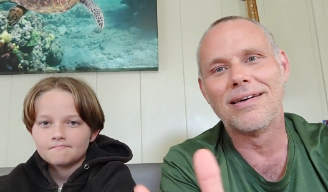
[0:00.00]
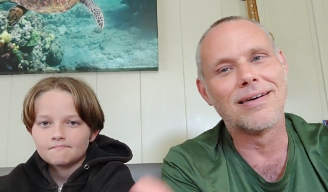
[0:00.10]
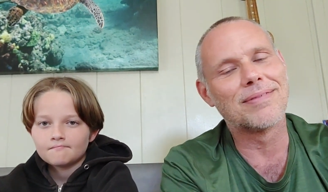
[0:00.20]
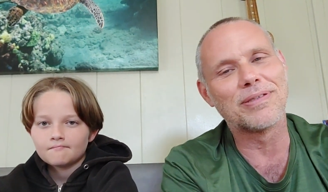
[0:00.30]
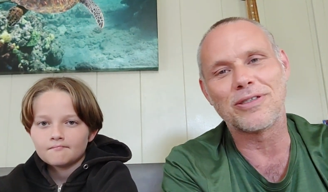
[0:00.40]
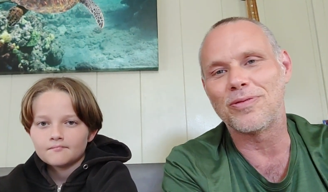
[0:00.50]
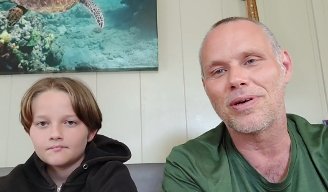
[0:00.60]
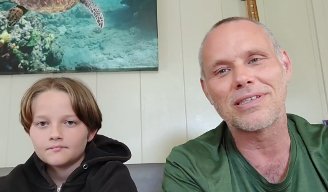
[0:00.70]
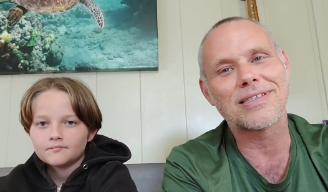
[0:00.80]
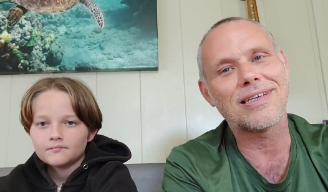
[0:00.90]
Speaker 1: uh, but you
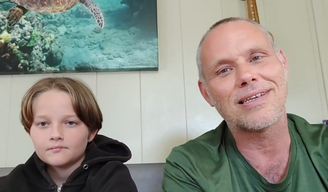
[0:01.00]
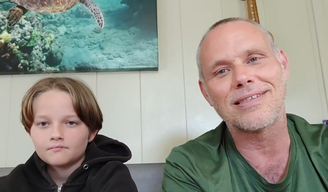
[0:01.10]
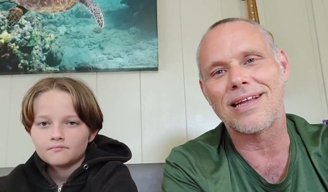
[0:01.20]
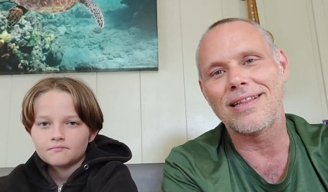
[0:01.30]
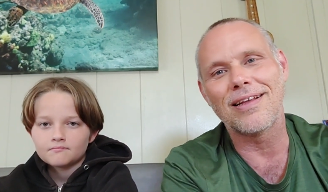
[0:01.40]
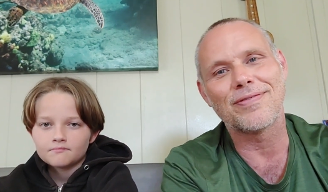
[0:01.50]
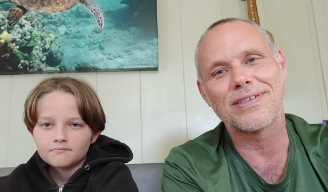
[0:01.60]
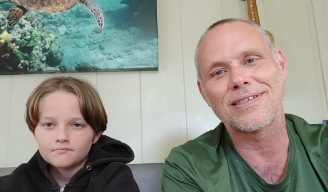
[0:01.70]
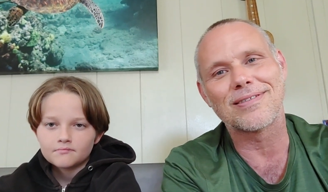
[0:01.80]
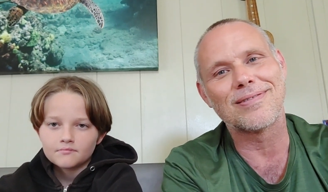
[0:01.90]
want to see it, and I love
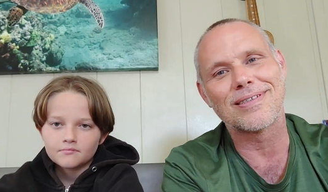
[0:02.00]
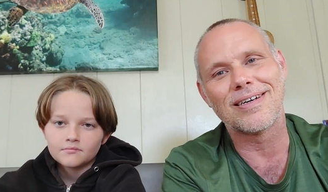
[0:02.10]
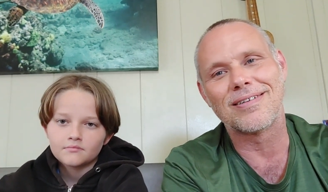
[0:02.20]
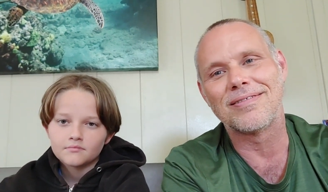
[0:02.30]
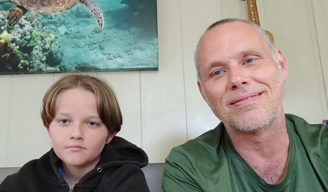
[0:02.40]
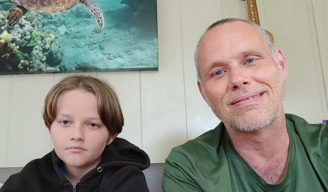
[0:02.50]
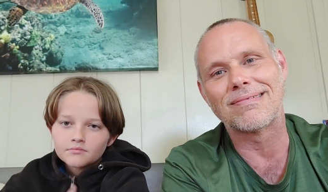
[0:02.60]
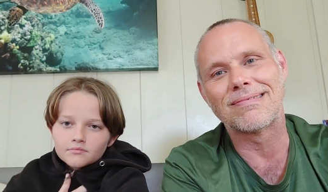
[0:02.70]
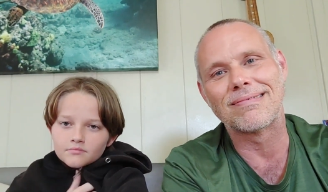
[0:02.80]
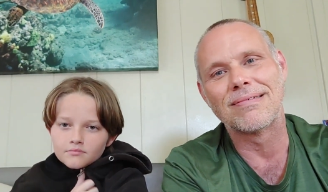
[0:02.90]
you, so we'll
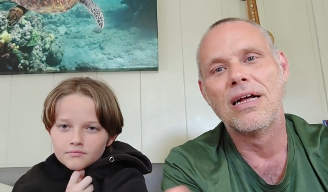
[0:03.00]
go.